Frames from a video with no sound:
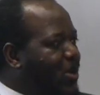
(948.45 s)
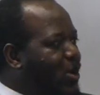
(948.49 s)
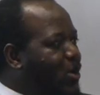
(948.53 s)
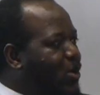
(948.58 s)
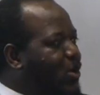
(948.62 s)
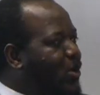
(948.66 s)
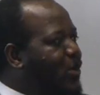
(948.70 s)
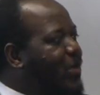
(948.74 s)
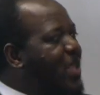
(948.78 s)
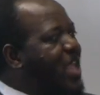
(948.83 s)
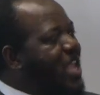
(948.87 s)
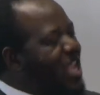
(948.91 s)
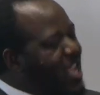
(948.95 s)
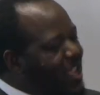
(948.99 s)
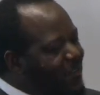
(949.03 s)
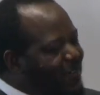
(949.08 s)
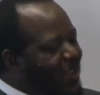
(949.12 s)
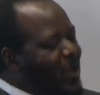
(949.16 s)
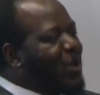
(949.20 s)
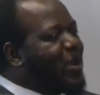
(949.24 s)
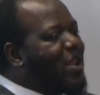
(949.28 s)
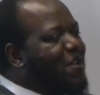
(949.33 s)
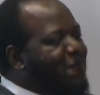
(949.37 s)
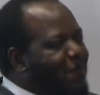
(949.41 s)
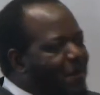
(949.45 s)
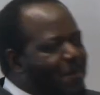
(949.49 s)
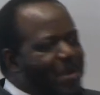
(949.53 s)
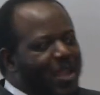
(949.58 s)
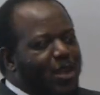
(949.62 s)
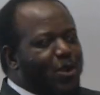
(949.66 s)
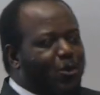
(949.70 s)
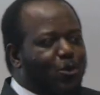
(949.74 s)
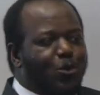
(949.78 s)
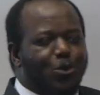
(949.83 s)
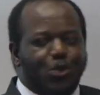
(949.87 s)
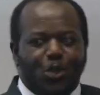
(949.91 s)
Look, if you're looking for
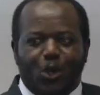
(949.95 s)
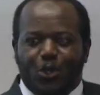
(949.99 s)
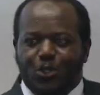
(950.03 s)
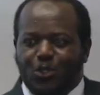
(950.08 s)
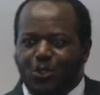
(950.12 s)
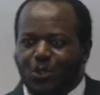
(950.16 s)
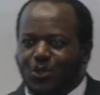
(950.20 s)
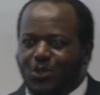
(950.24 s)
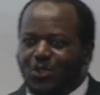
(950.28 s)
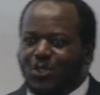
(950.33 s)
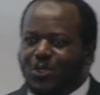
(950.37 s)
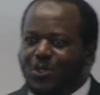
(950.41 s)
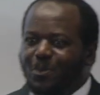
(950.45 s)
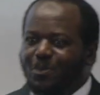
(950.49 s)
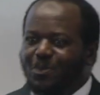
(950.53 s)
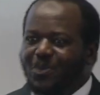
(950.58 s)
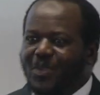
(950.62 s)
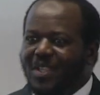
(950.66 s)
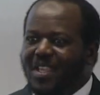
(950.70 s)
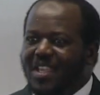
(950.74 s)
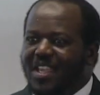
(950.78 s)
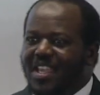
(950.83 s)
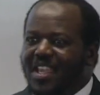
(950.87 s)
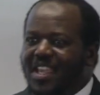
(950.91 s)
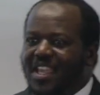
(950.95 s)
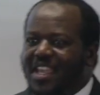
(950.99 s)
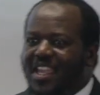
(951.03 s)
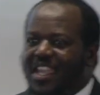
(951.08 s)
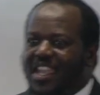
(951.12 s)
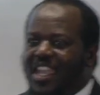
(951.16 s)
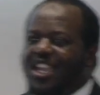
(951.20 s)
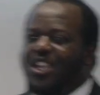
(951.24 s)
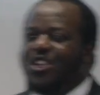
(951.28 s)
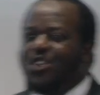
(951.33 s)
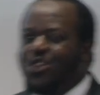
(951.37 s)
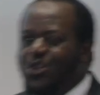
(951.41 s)
medical doctors
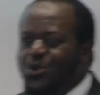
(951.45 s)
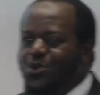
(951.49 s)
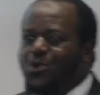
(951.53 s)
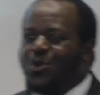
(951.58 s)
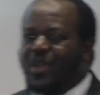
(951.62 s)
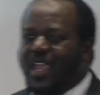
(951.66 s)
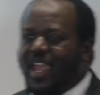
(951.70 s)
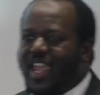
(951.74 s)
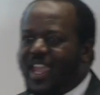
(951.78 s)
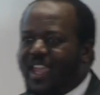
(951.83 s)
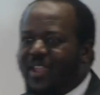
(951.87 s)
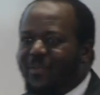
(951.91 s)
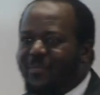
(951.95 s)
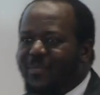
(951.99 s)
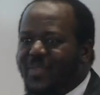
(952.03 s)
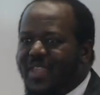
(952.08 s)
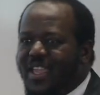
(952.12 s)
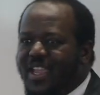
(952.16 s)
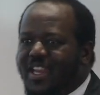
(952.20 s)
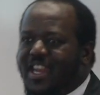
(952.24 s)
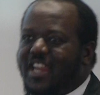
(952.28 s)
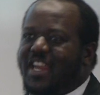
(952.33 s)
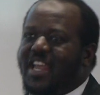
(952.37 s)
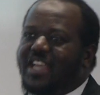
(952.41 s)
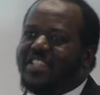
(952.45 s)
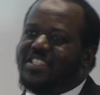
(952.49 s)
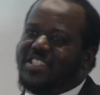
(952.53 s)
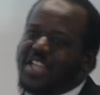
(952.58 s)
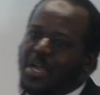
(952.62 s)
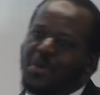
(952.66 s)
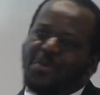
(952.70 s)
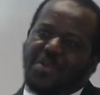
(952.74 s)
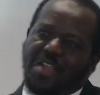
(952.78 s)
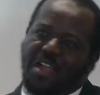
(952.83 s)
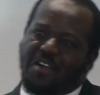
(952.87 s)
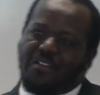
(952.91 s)
in UK that are
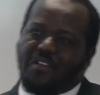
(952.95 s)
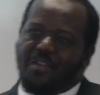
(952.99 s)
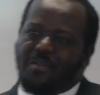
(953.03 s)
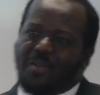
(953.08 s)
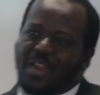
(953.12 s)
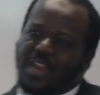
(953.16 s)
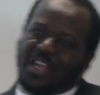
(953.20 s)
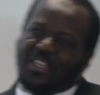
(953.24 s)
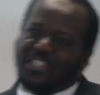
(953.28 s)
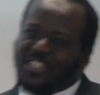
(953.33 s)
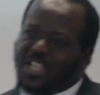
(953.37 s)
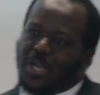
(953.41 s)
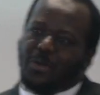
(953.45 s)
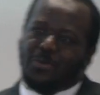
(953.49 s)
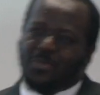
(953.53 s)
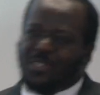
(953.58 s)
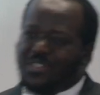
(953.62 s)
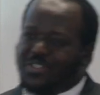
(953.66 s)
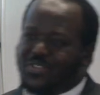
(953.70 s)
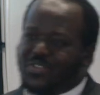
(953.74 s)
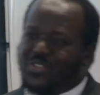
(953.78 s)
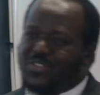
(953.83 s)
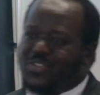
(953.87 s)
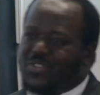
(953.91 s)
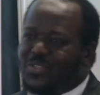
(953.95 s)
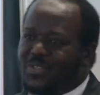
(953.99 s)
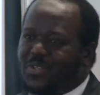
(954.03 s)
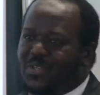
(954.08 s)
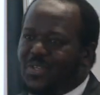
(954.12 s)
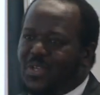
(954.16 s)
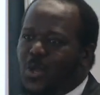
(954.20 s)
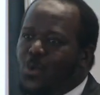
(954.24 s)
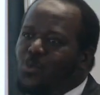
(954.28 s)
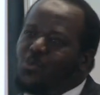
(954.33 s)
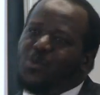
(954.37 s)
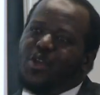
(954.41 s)
Saudi Arabia, that are Saudis,
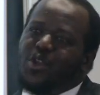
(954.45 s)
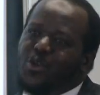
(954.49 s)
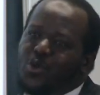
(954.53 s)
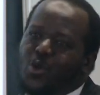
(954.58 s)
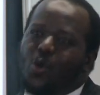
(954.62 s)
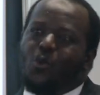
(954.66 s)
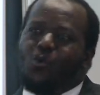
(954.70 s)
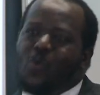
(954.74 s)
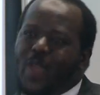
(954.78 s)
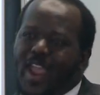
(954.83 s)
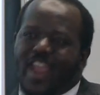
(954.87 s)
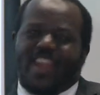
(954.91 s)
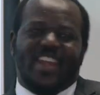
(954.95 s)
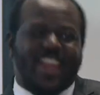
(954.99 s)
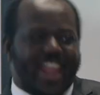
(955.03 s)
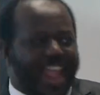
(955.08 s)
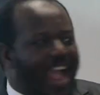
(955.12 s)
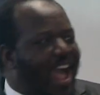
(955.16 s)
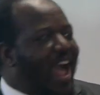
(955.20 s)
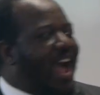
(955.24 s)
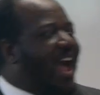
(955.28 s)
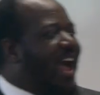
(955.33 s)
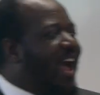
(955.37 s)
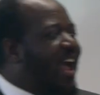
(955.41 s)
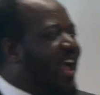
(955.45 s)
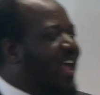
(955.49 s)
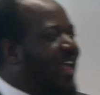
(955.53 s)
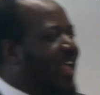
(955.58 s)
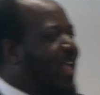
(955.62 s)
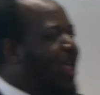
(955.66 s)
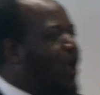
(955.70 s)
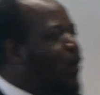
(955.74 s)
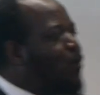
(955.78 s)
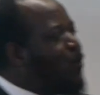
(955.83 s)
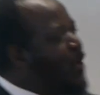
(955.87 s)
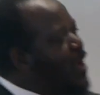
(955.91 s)
we know where they are.
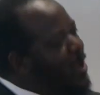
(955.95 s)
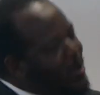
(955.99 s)
We